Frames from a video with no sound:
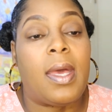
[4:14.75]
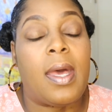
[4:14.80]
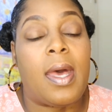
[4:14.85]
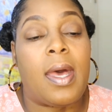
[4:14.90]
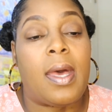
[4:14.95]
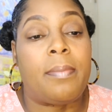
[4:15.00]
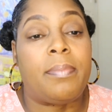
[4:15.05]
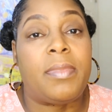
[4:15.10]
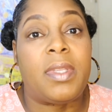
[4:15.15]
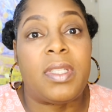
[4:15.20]

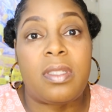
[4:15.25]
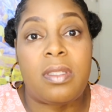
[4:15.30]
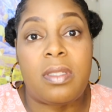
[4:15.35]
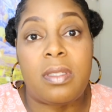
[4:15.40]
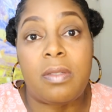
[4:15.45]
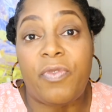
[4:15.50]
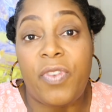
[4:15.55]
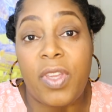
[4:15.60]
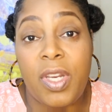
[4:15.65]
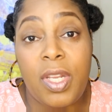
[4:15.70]
Um, this
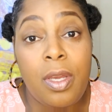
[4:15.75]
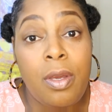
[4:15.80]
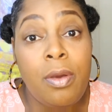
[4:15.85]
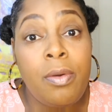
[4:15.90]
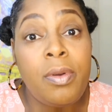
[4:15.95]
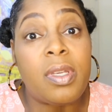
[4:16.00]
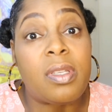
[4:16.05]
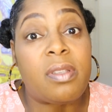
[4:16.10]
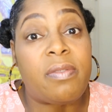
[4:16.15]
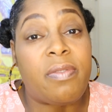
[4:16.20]

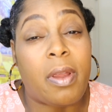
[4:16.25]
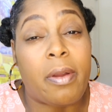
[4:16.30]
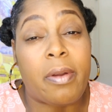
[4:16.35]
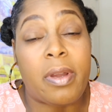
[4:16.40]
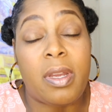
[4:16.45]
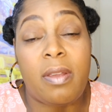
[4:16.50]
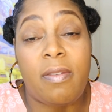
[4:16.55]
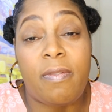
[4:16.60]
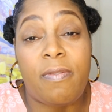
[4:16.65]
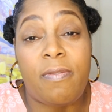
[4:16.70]
video is
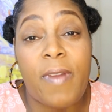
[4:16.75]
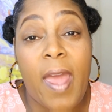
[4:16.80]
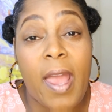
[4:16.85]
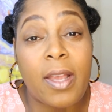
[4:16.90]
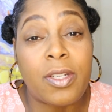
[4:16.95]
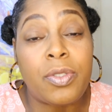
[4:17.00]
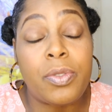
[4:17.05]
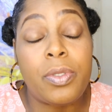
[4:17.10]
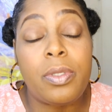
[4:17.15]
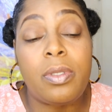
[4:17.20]
very
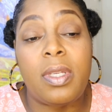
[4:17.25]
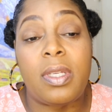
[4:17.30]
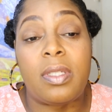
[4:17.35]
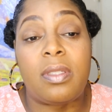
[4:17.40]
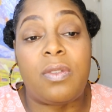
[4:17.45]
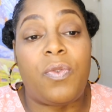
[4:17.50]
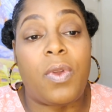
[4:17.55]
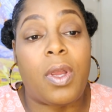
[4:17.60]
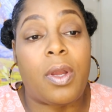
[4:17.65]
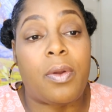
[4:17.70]
factual,
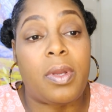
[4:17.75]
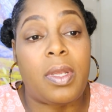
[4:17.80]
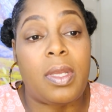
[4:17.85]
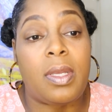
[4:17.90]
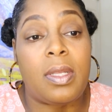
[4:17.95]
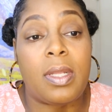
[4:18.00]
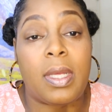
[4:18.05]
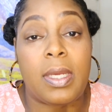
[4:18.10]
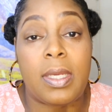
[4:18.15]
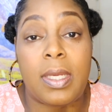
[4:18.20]
is
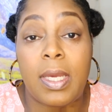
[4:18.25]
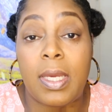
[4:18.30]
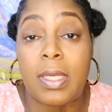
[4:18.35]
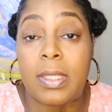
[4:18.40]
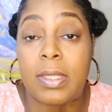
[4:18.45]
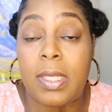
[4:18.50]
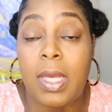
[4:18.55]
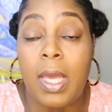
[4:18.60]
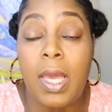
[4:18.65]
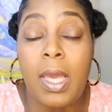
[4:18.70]
very like
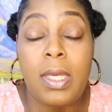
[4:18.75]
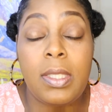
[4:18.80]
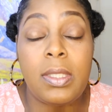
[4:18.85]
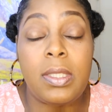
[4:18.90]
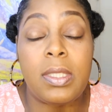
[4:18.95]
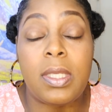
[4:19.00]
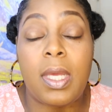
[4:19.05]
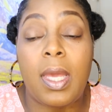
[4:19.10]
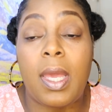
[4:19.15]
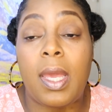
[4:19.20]

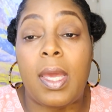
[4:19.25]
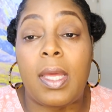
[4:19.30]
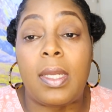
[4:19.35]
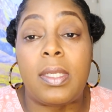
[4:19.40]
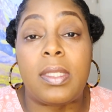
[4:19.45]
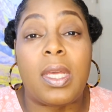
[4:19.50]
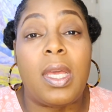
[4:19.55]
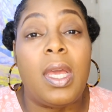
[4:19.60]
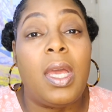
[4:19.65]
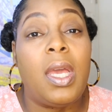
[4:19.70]
intense,
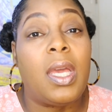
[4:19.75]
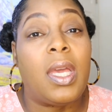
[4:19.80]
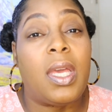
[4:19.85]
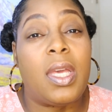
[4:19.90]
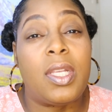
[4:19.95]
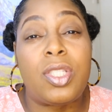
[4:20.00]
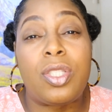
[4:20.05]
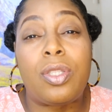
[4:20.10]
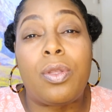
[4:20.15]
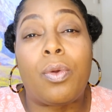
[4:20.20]
and
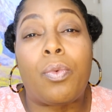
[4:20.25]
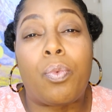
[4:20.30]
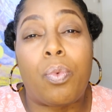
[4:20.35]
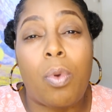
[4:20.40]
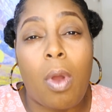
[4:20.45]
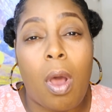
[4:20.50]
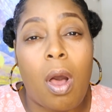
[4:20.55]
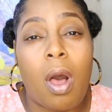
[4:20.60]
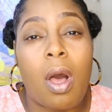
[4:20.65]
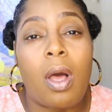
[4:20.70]
it's the
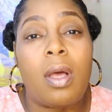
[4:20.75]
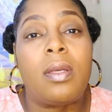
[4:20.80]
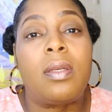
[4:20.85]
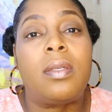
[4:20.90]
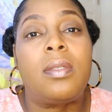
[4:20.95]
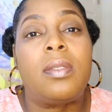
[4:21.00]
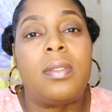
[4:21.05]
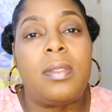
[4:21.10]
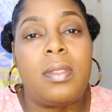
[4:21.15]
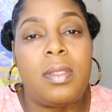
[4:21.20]
raw
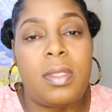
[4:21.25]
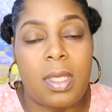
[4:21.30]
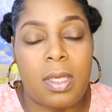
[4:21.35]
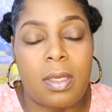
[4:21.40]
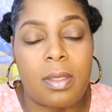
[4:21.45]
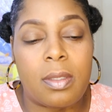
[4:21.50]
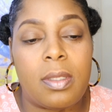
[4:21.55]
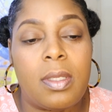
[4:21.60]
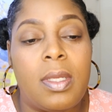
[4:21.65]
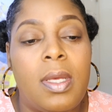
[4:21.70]

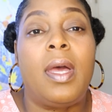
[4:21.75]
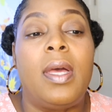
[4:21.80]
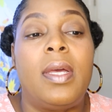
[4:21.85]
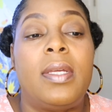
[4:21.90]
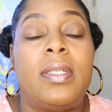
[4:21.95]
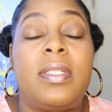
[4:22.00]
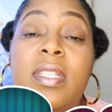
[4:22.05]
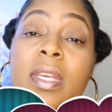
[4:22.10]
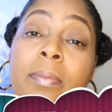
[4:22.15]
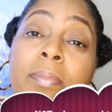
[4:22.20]
deal.
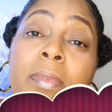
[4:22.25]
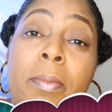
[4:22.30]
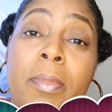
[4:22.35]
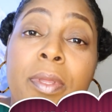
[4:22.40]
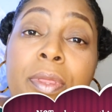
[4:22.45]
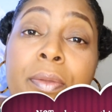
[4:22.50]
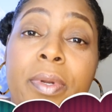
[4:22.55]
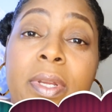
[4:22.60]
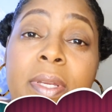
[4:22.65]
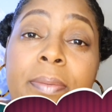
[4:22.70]
Tip number
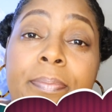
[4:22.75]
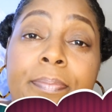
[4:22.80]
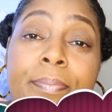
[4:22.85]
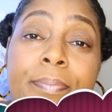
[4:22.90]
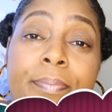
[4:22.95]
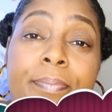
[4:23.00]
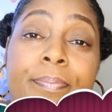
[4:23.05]
three,